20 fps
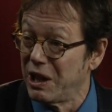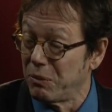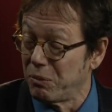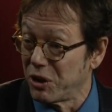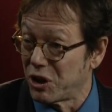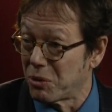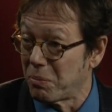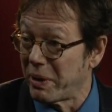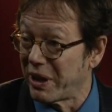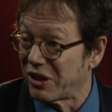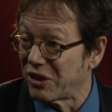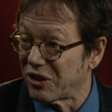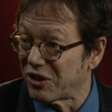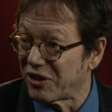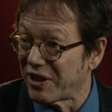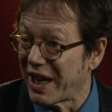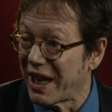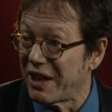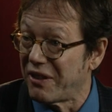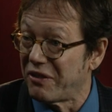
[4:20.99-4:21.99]
which makes
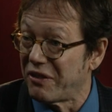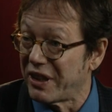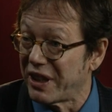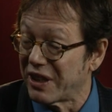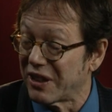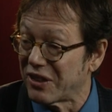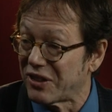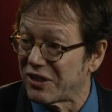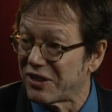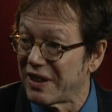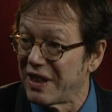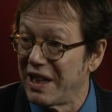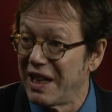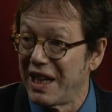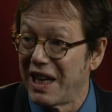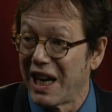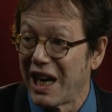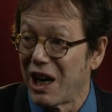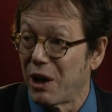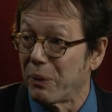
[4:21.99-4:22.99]
us envious,
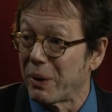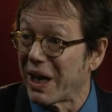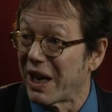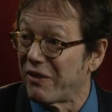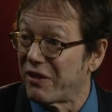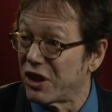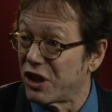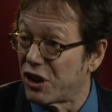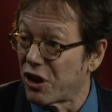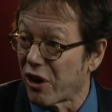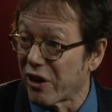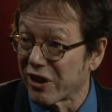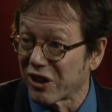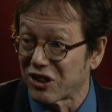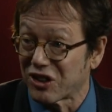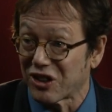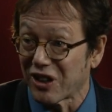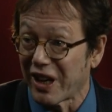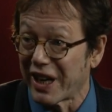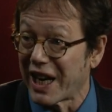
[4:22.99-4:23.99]
how we have a dark
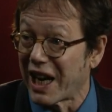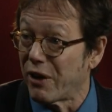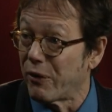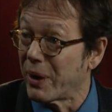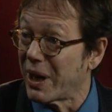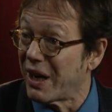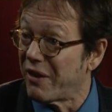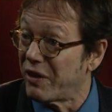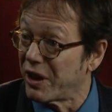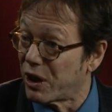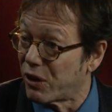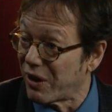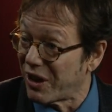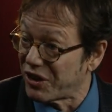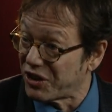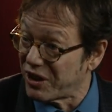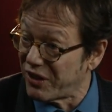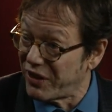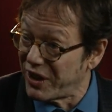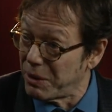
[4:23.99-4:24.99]
side, how we have
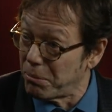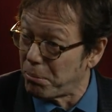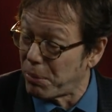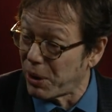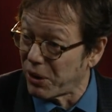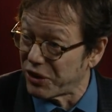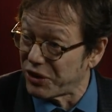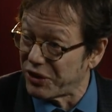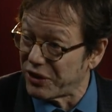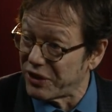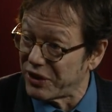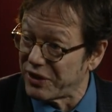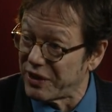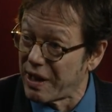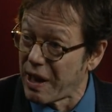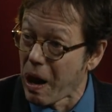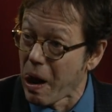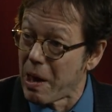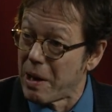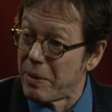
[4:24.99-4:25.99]
aggressive impulses.
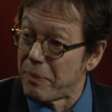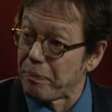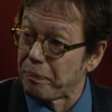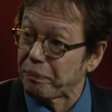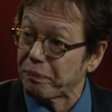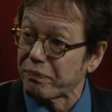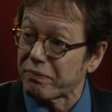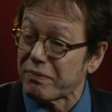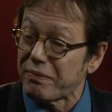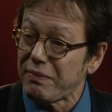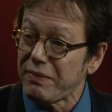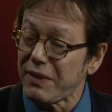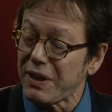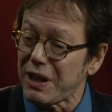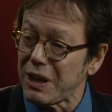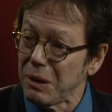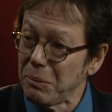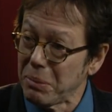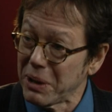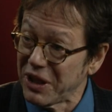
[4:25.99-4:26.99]

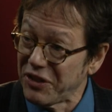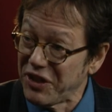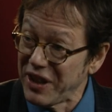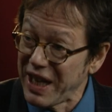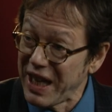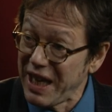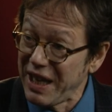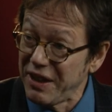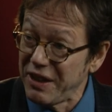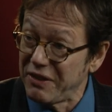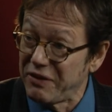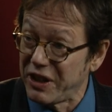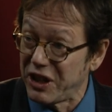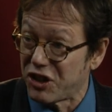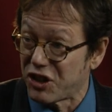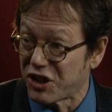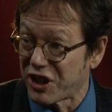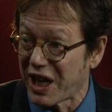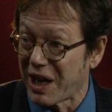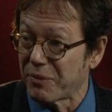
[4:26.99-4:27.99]
But at the end of
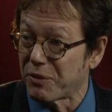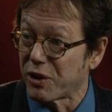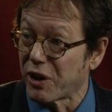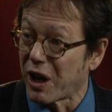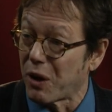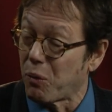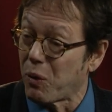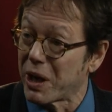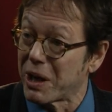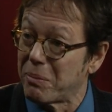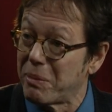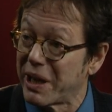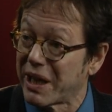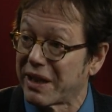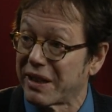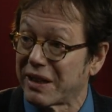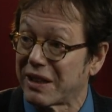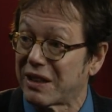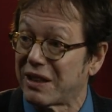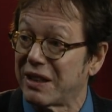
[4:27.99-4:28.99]
each chapter, I want to make
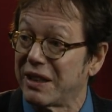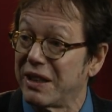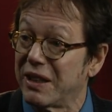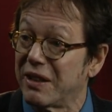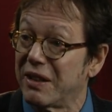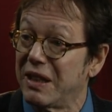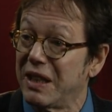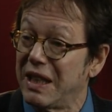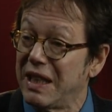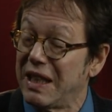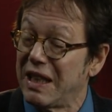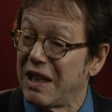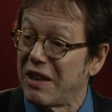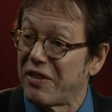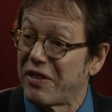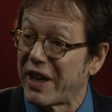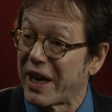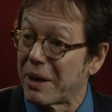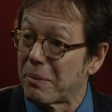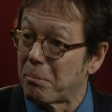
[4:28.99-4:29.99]
it clear
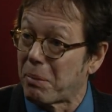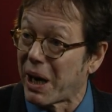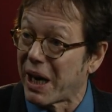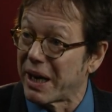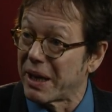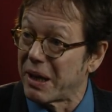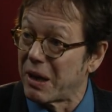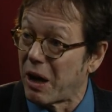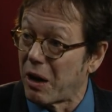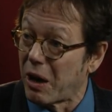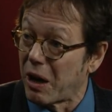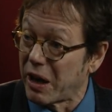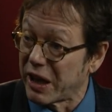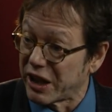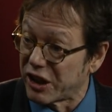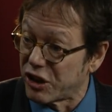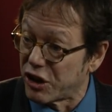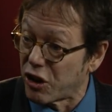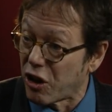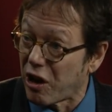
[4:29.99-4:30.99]
that by
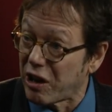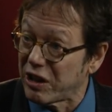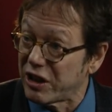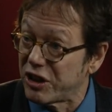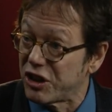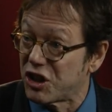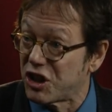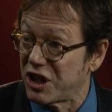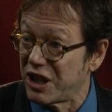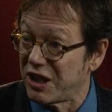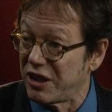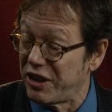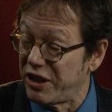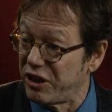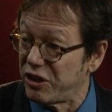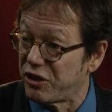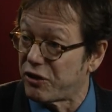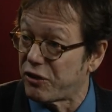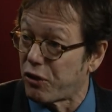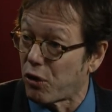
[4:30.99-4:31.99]
acknowledging
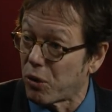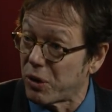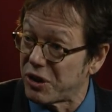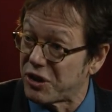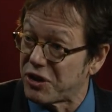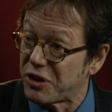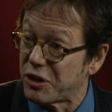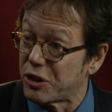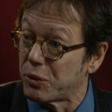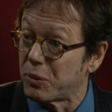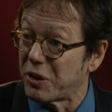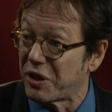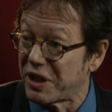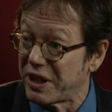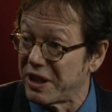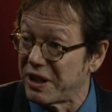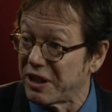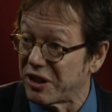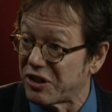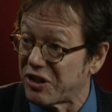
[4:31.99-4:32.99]
these forces
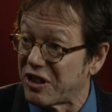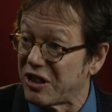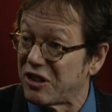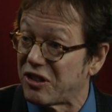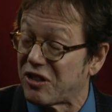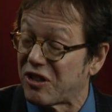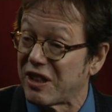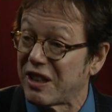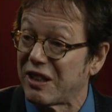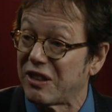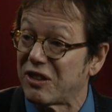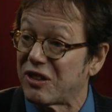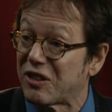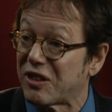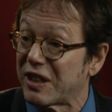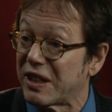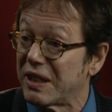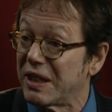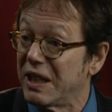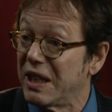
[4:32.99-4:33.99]
within us, these things
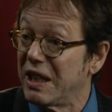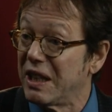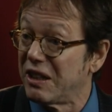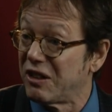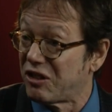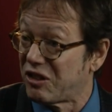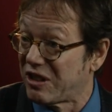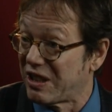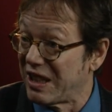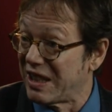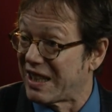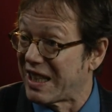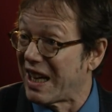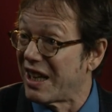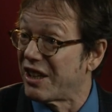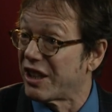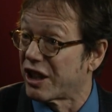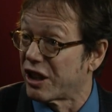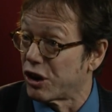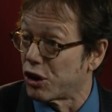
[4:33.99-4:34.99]
that
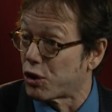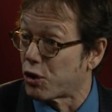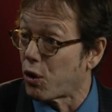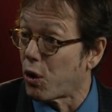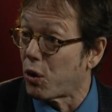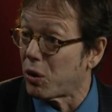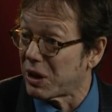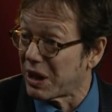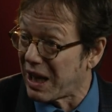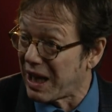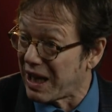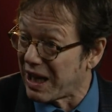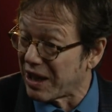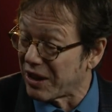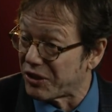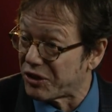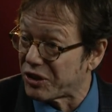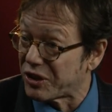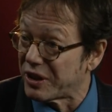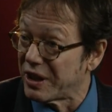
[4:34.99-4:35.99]
intend to control
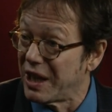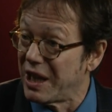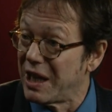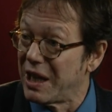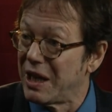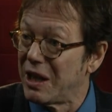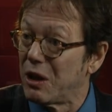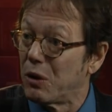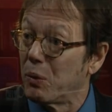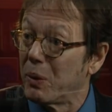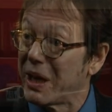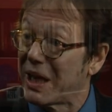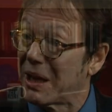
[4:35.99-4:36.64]
us, we